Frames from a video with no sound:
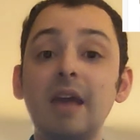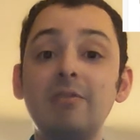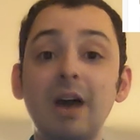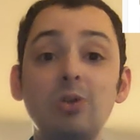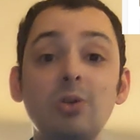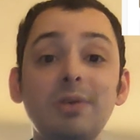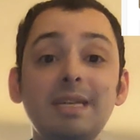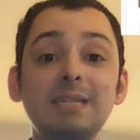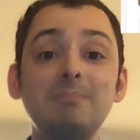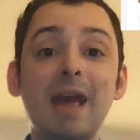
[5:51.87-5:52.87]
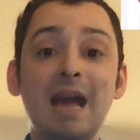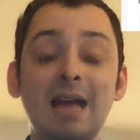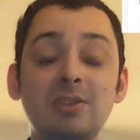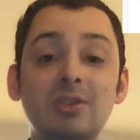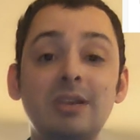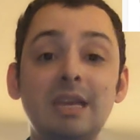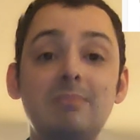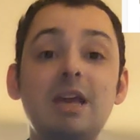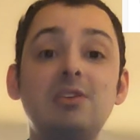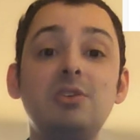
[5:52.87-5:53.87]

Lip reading: Velcro is banned on eBay.